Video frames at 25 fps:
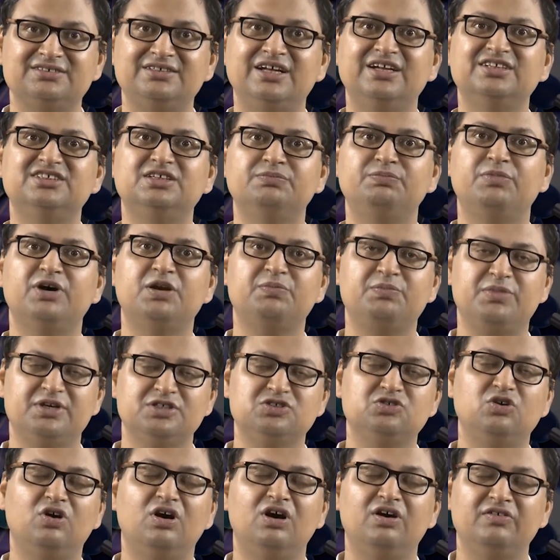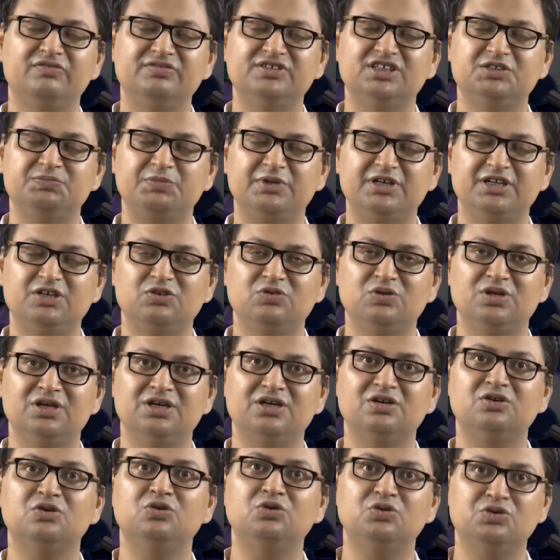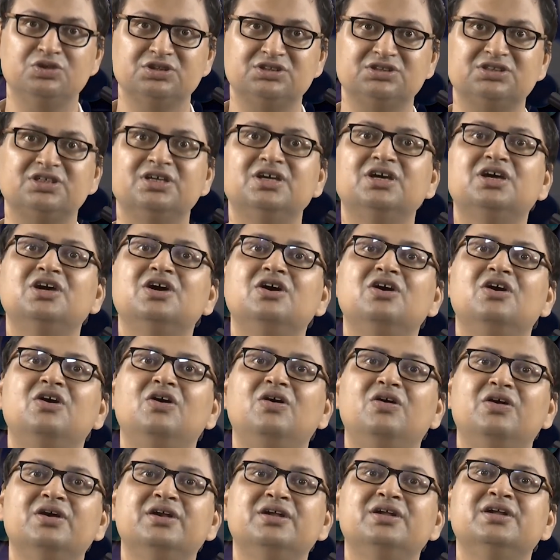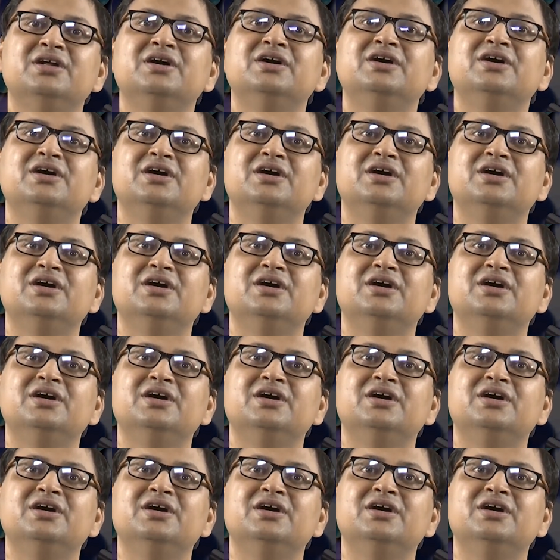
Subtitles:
That is the purpose of this particular course on